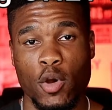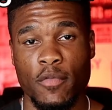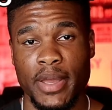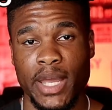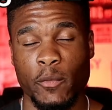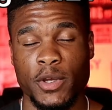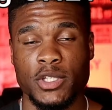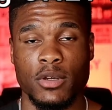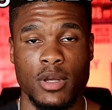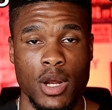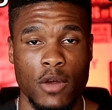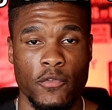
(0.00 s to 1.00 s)
Moving in with
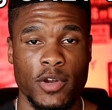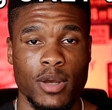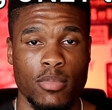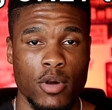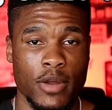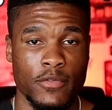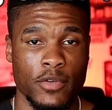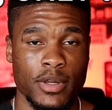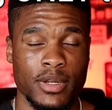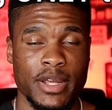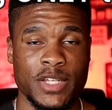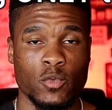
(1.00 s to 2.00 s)
your girlfriend or
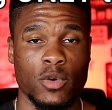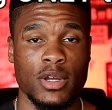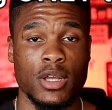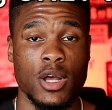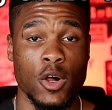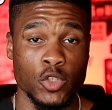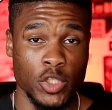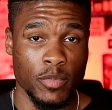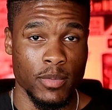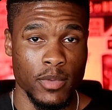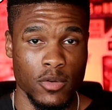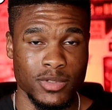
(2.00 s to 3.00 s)
boyfriend is what culture
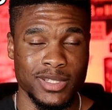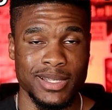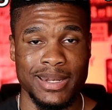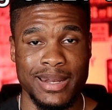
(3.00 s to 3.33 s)
promotes,